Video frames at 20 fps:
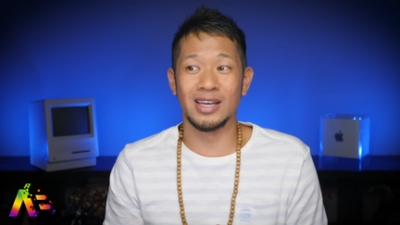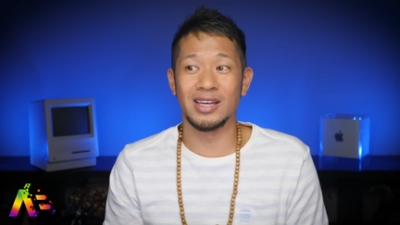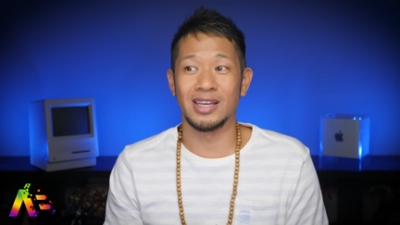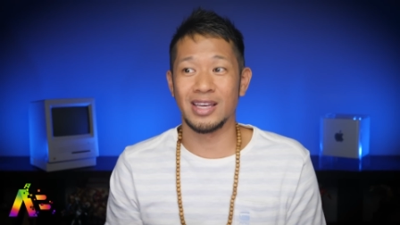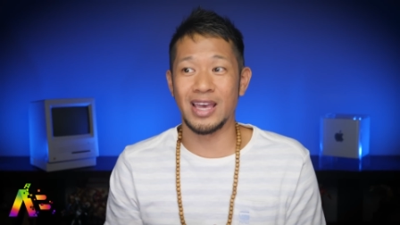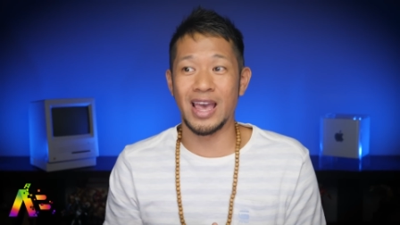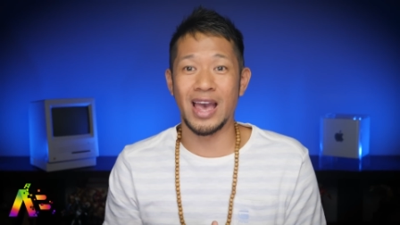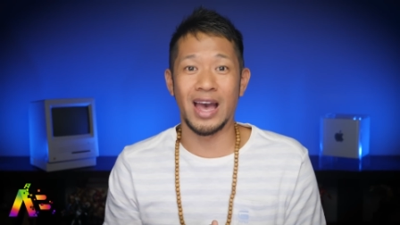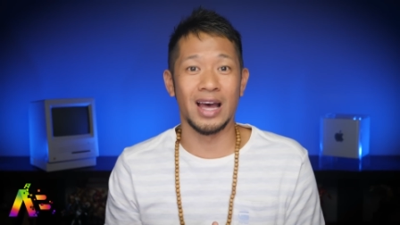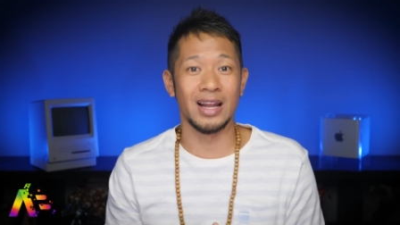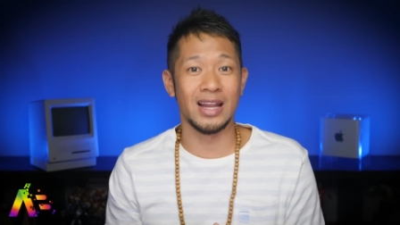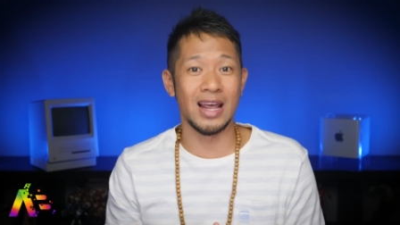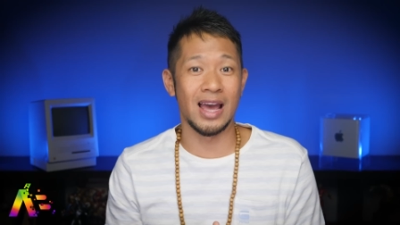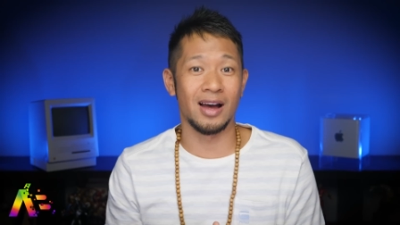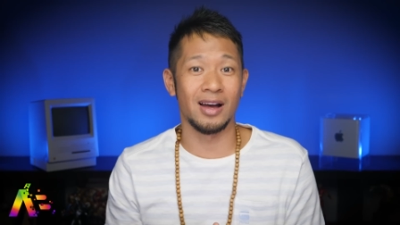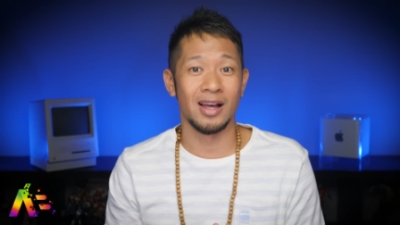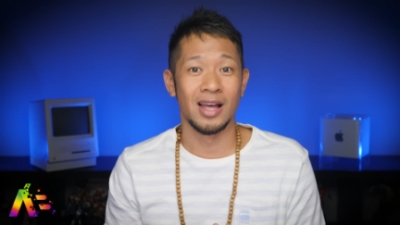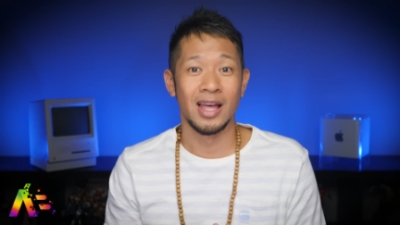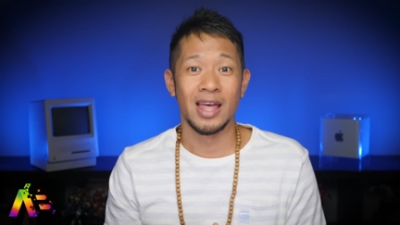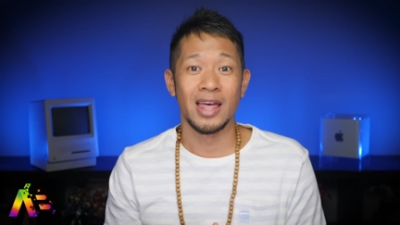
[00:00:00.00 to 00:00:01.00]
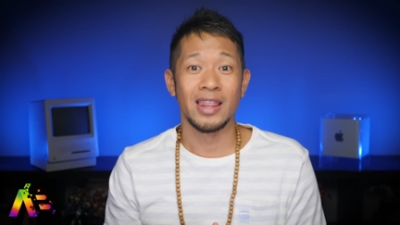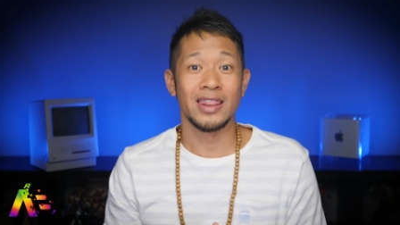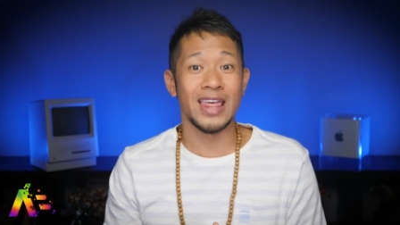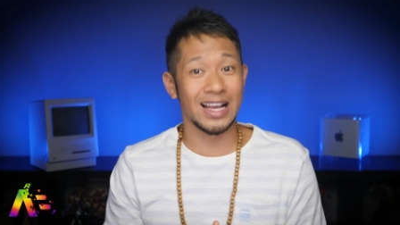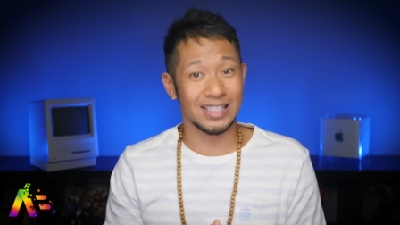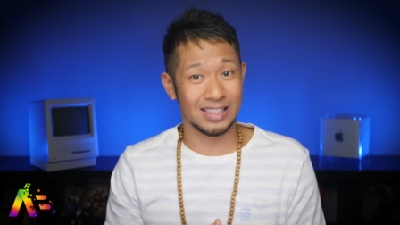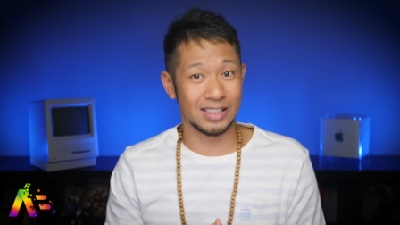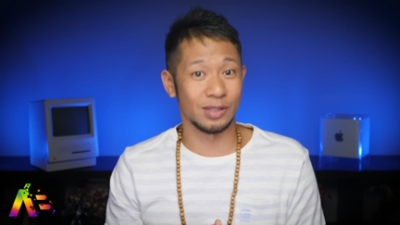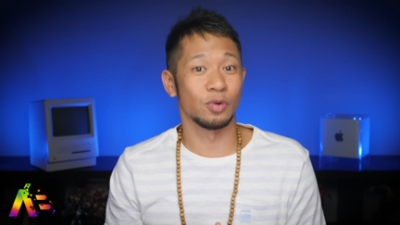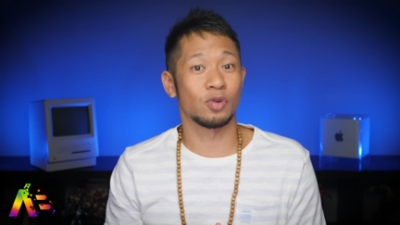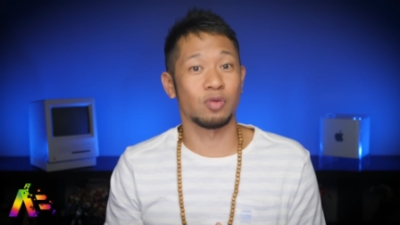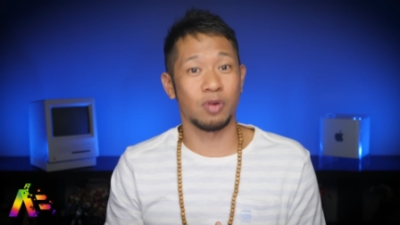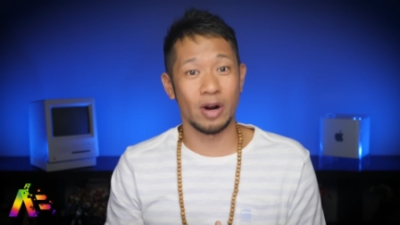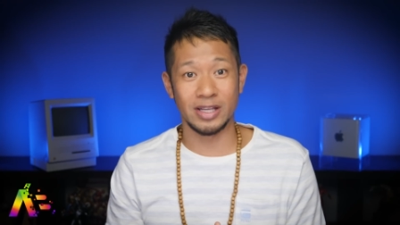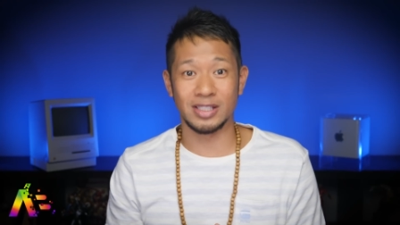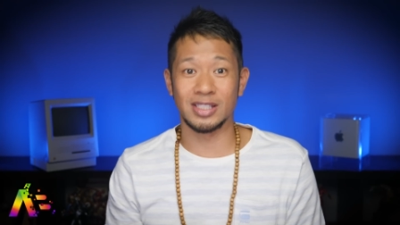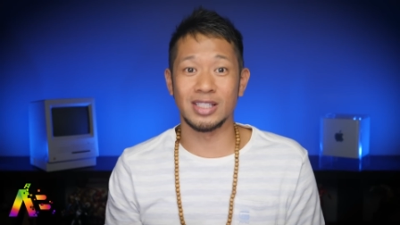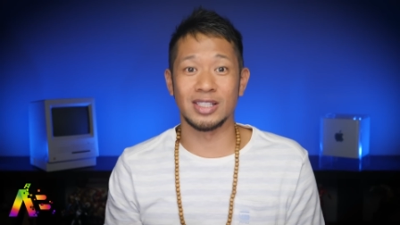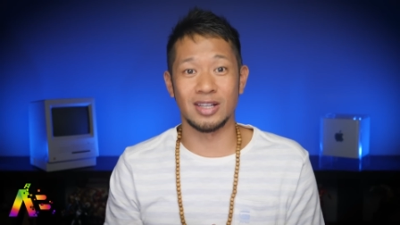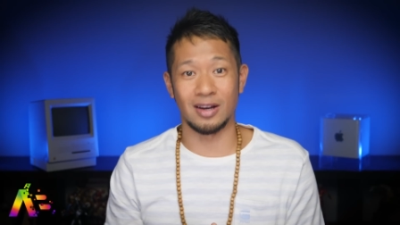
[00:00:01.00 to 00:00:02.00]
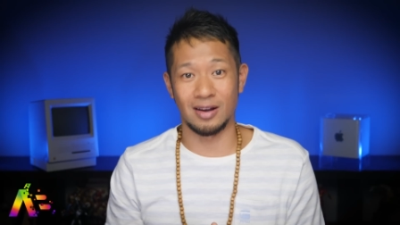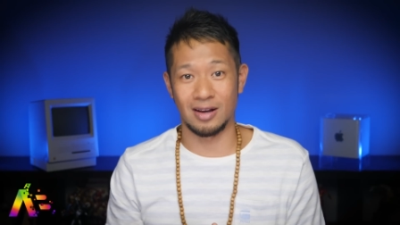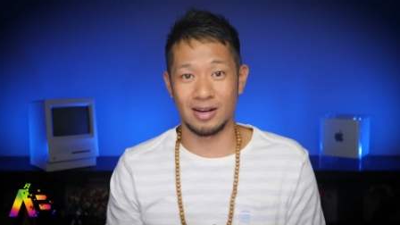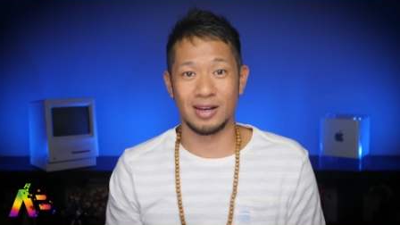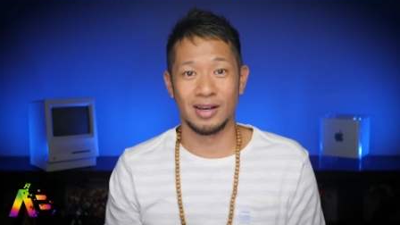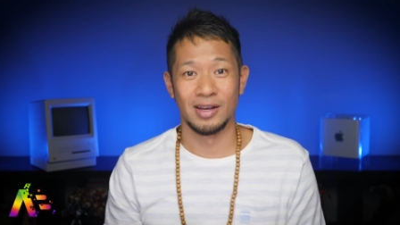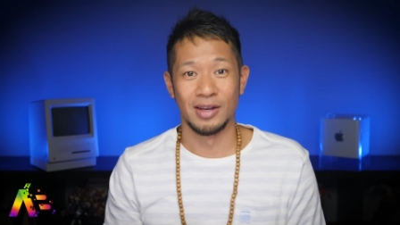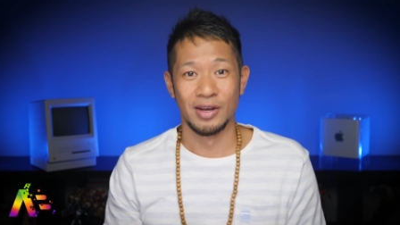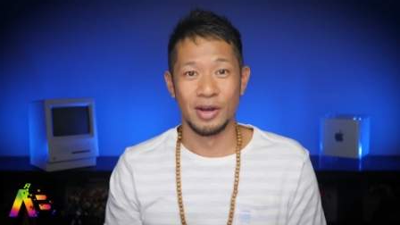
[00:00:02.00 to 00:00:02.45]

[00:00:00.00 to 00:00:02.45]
yeah, now that's some crazy talk.